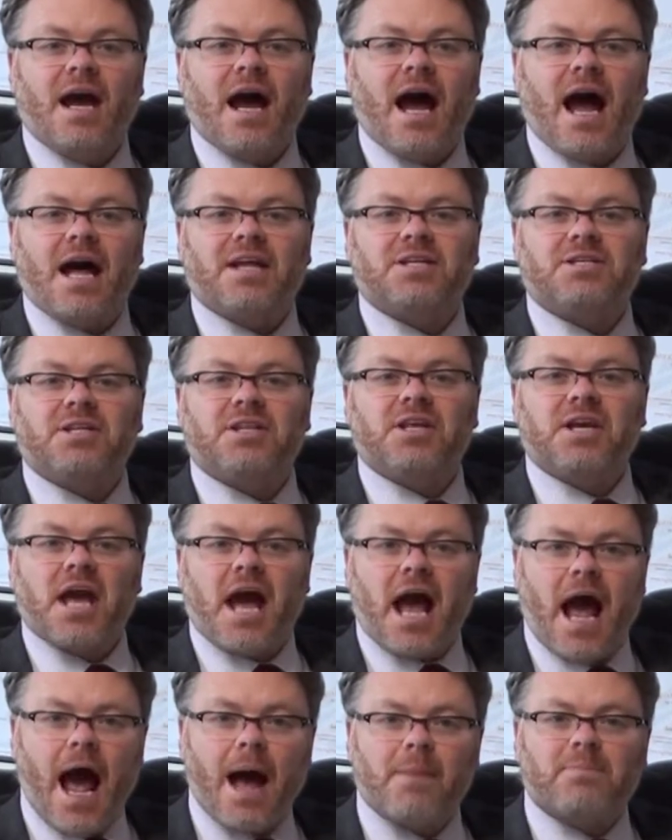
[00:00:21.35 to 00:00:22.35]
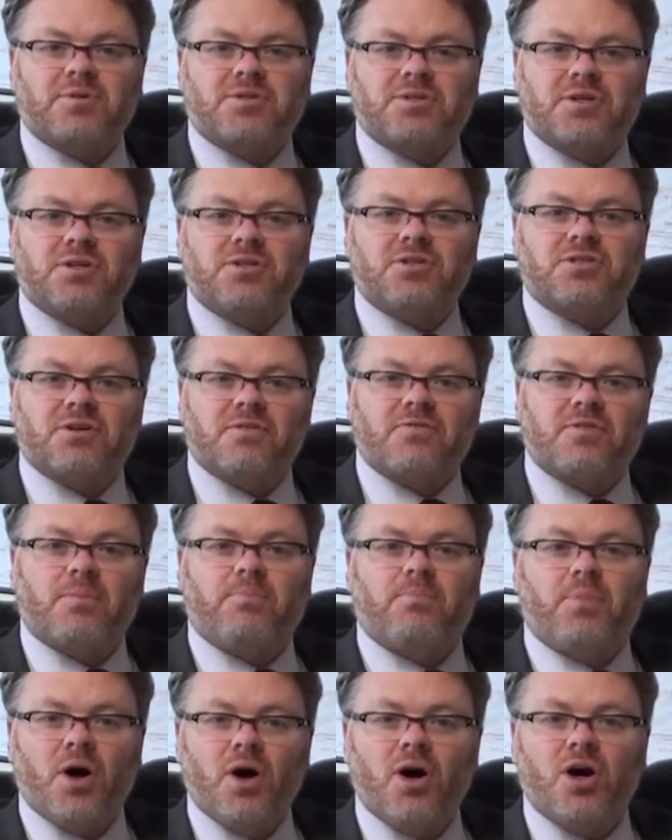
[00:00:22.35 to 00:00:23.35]
and in the absence of
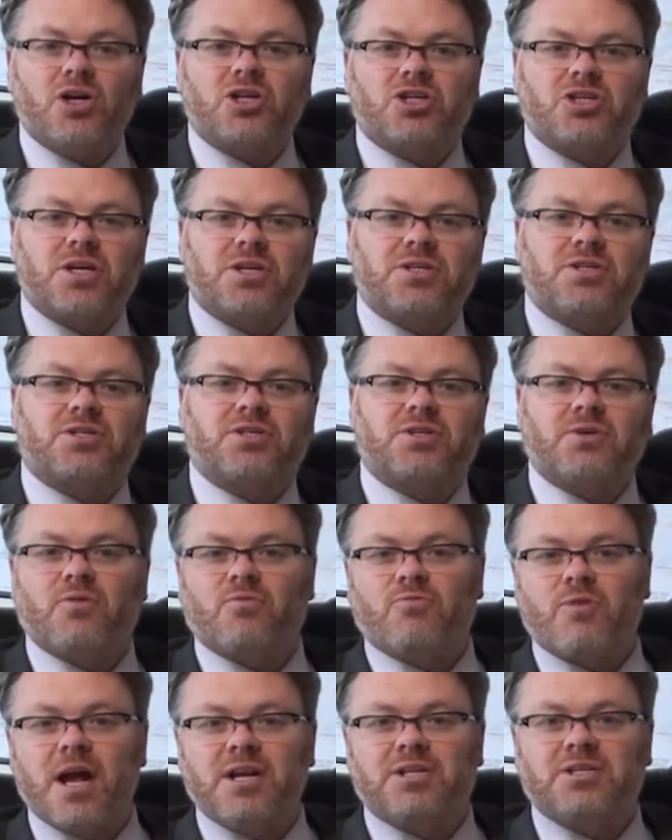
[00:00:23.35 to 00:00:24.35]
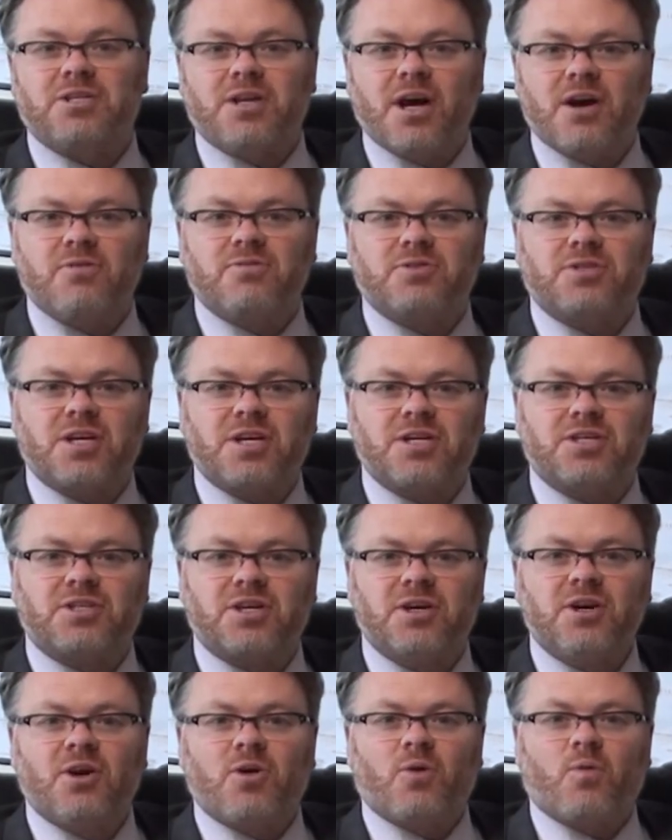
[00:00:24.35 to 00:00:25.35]
the purchased red
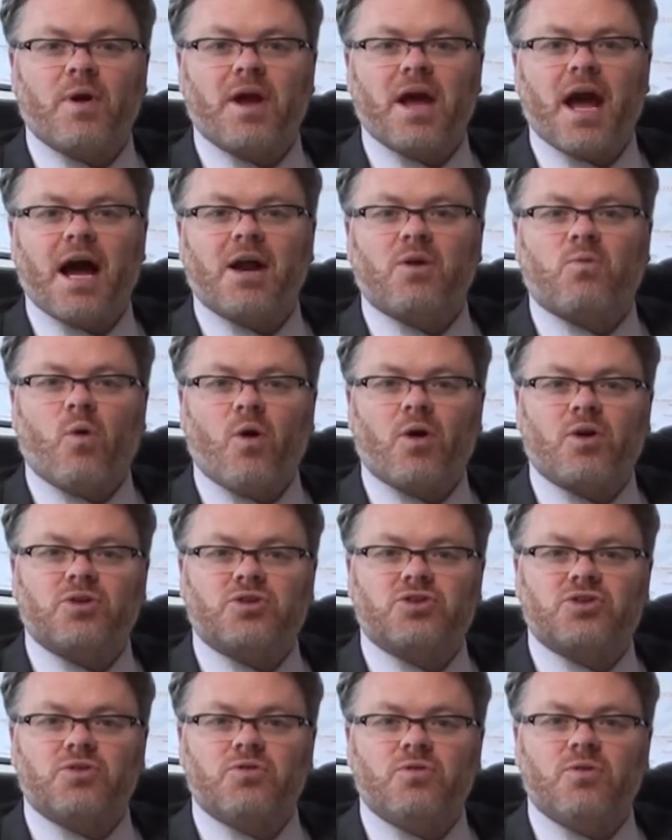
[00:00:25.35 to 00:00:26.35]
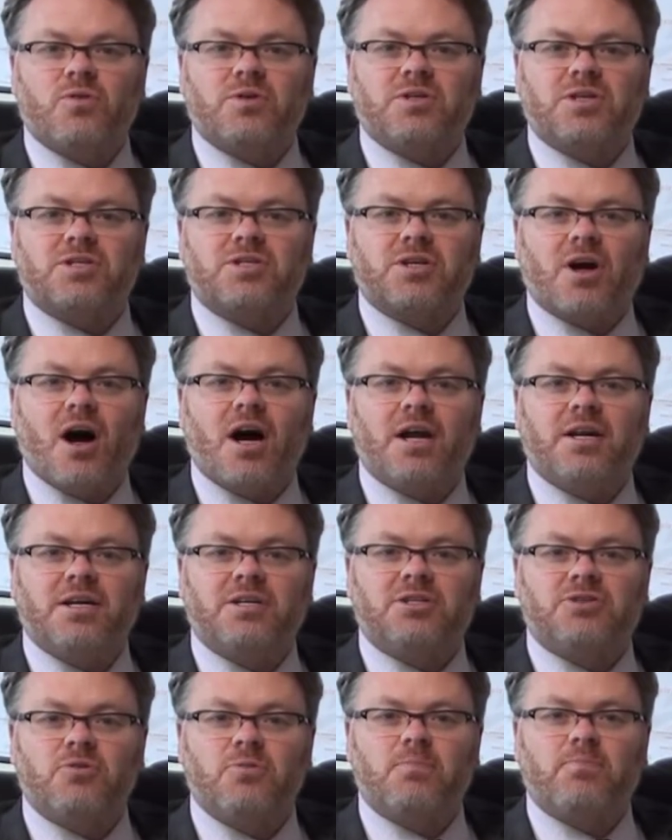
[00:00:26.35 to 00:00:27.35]
noses, we had one or two who
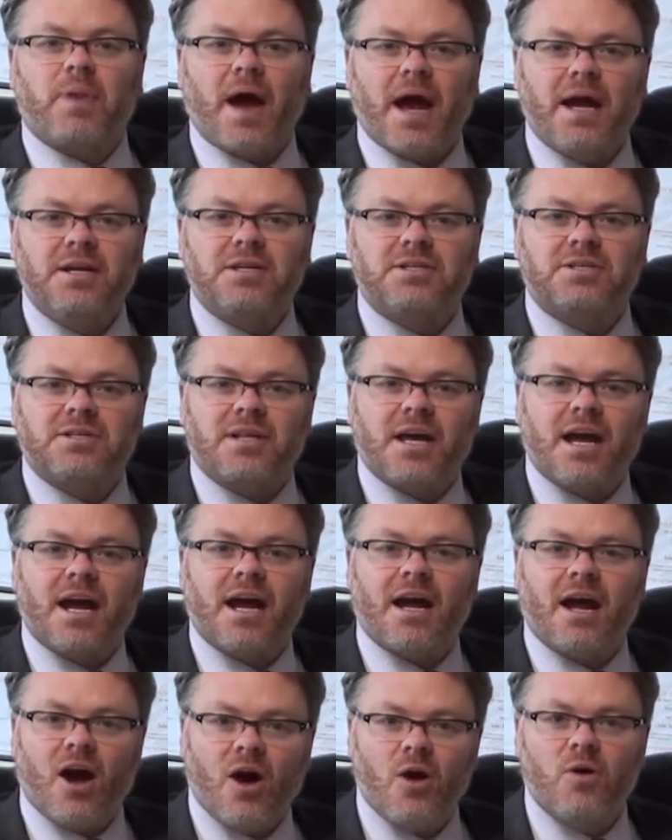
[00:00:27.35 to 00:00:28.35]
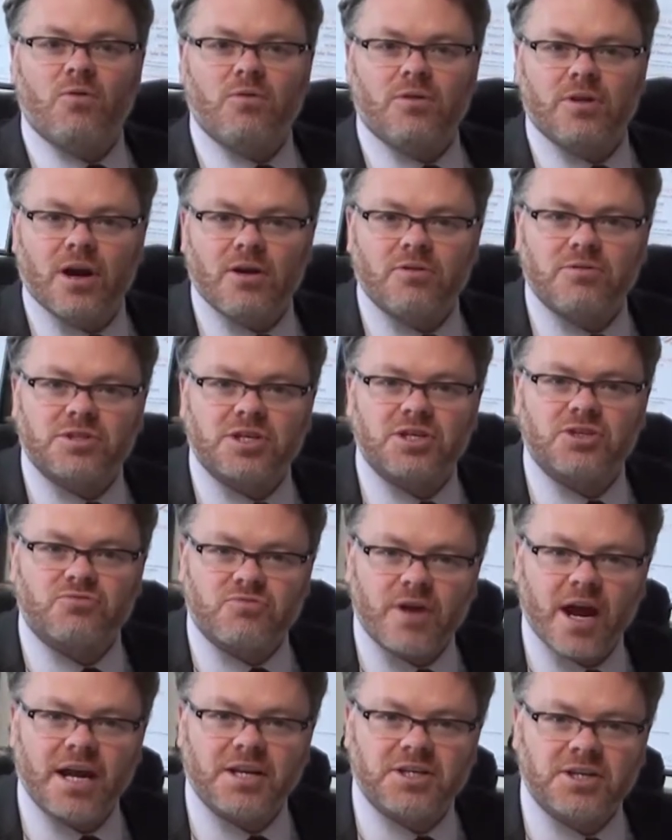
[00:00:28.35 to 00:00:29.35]
decided to paint their own noses
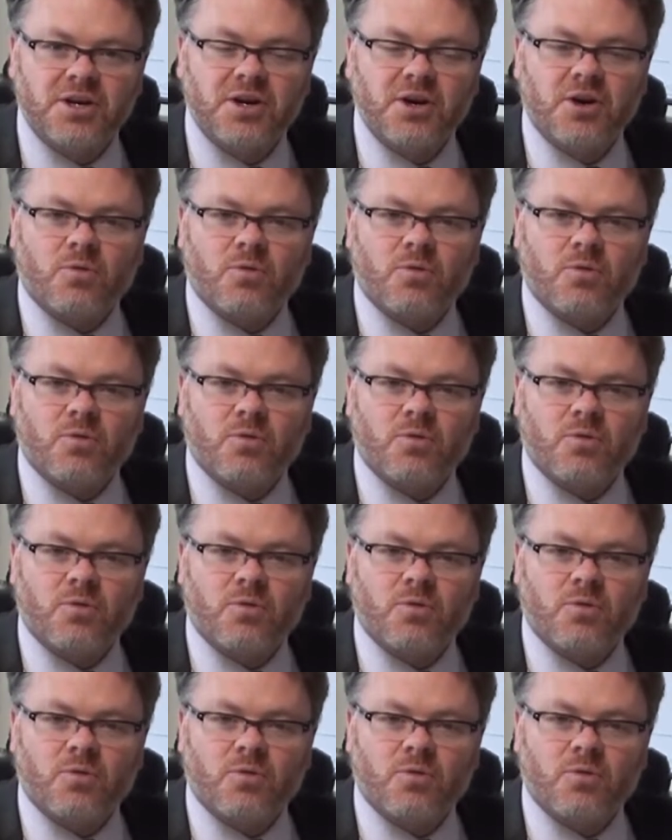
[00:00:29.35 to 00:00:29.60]
red,